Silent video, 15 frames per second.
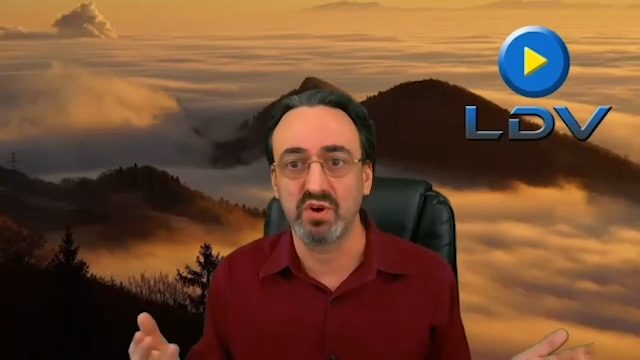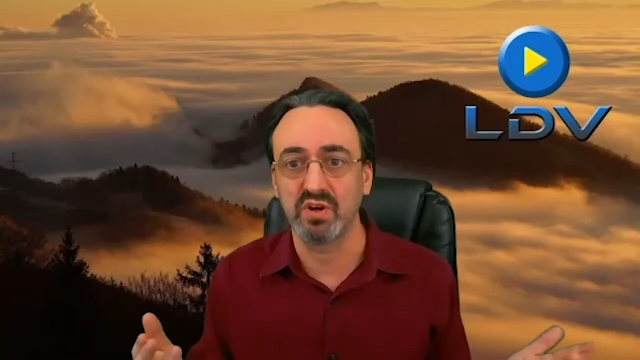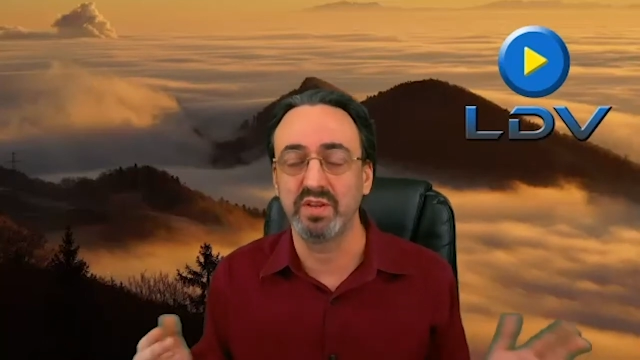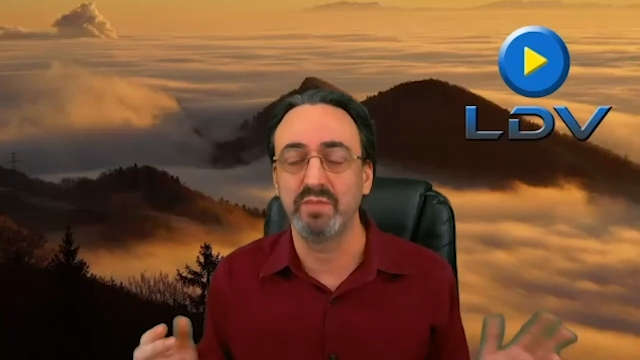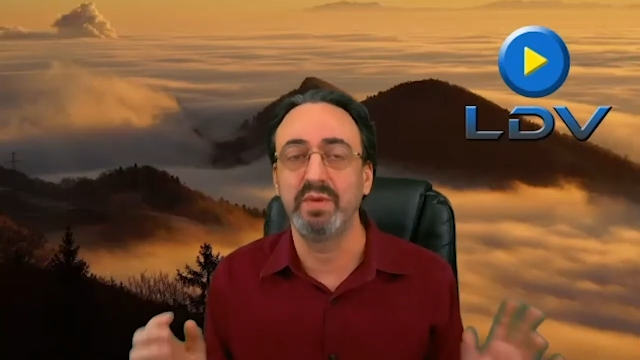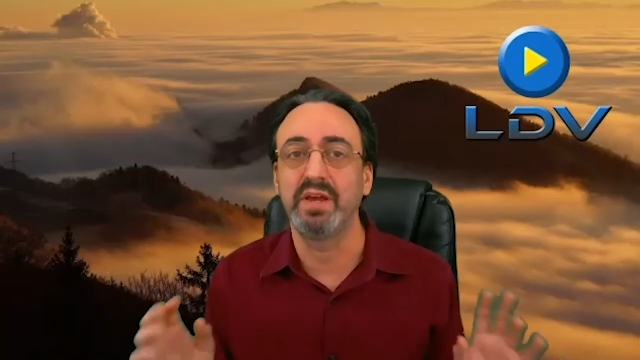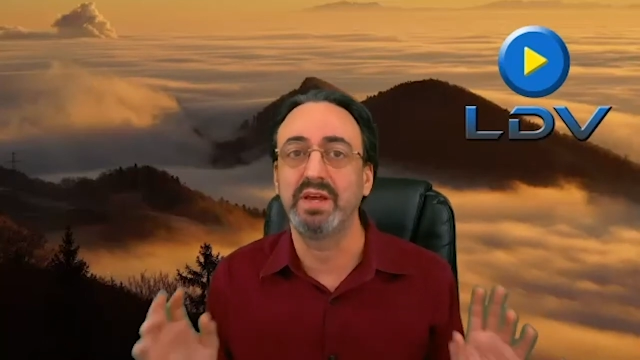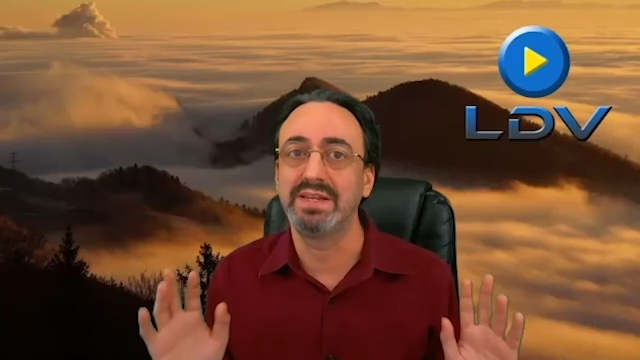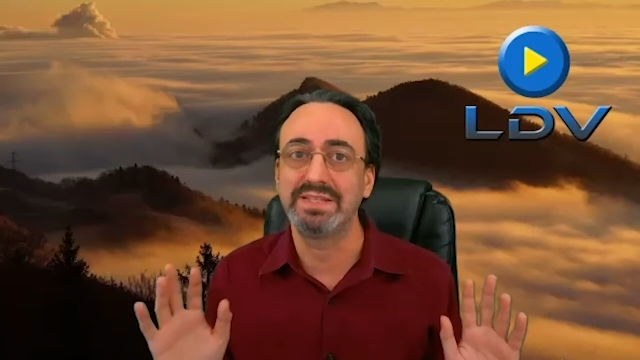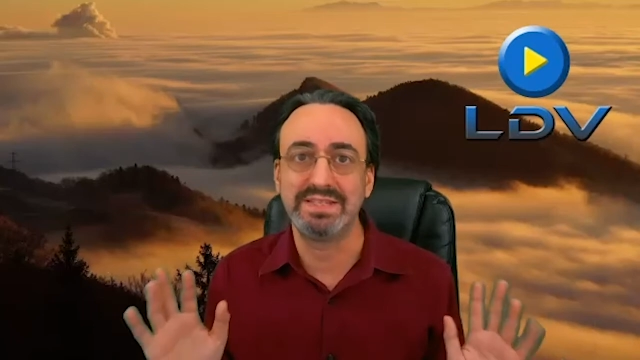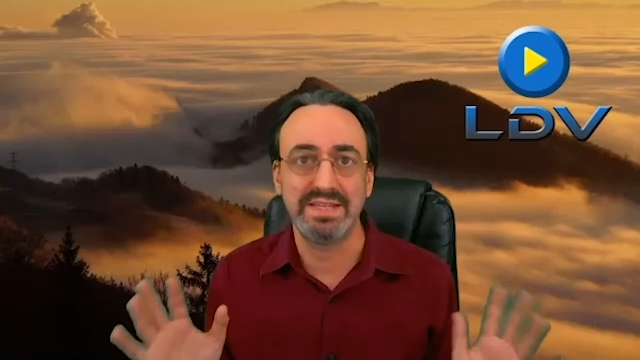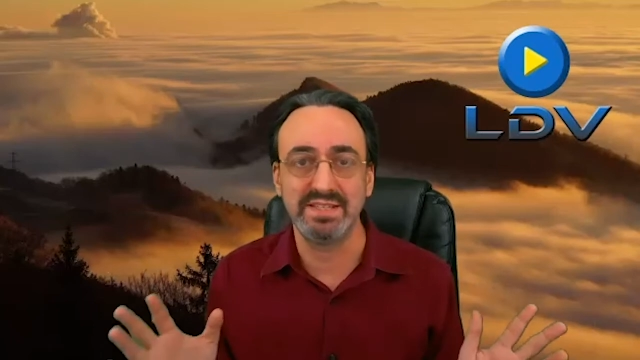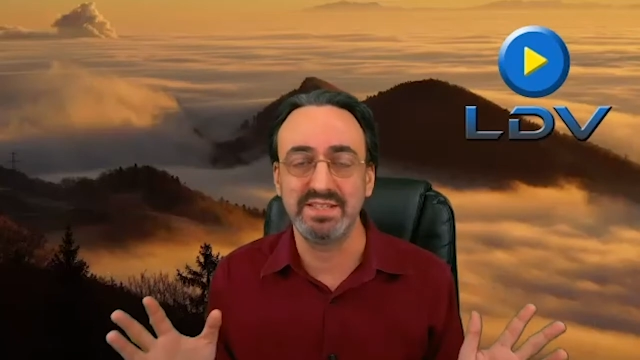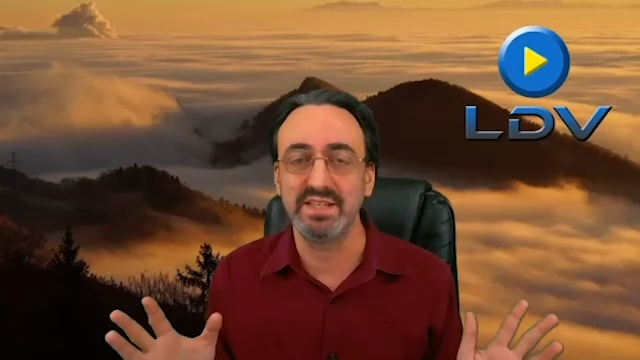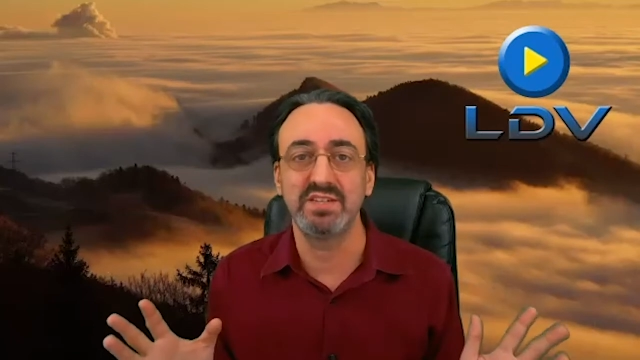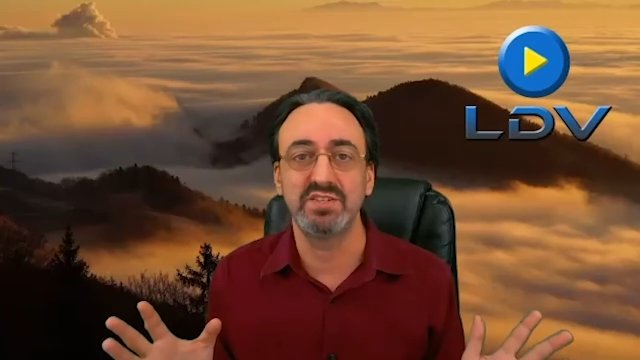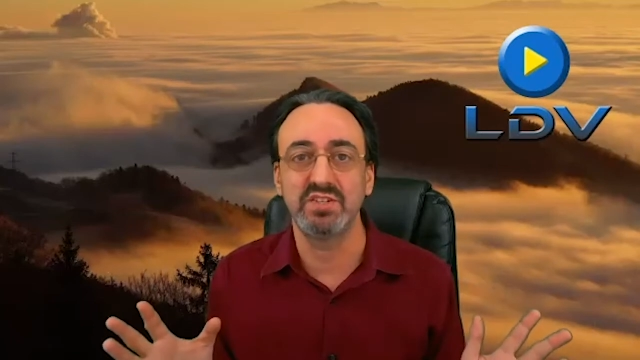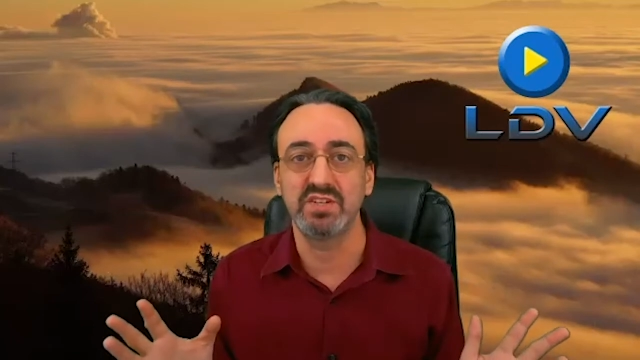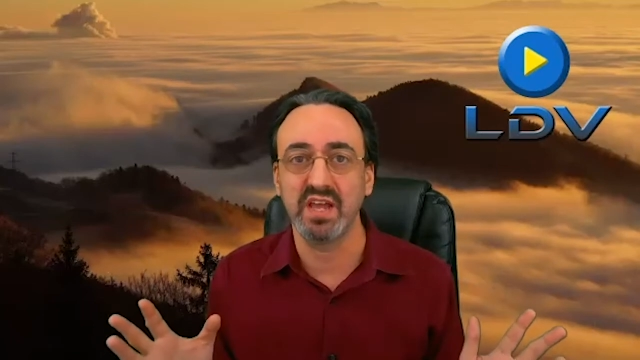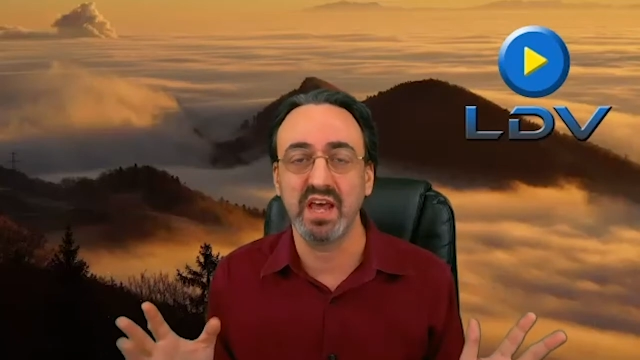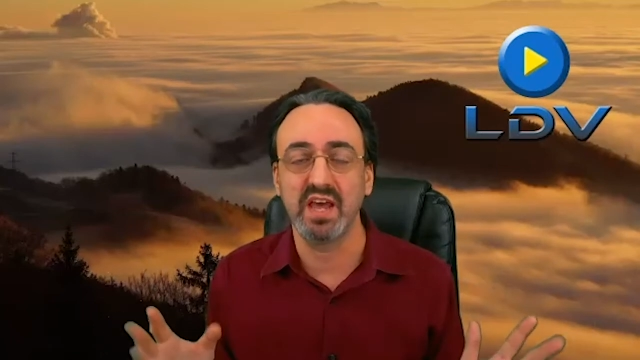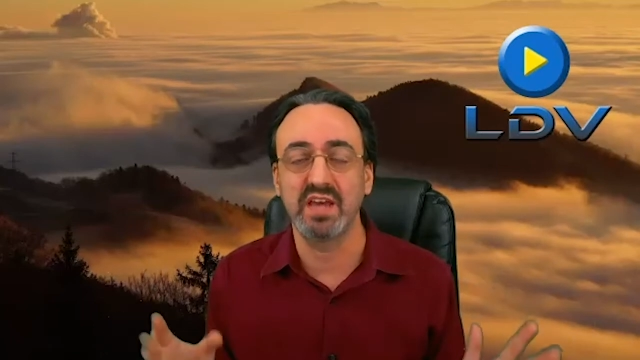They make it as easy as you
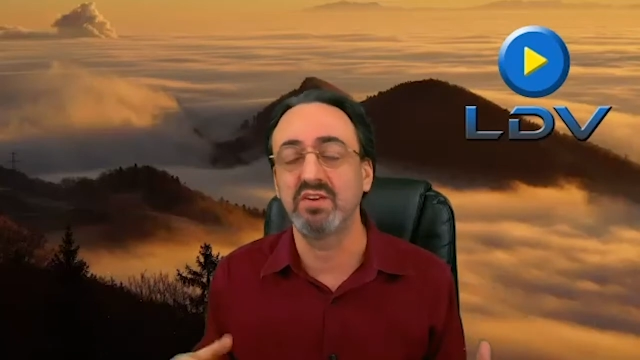can.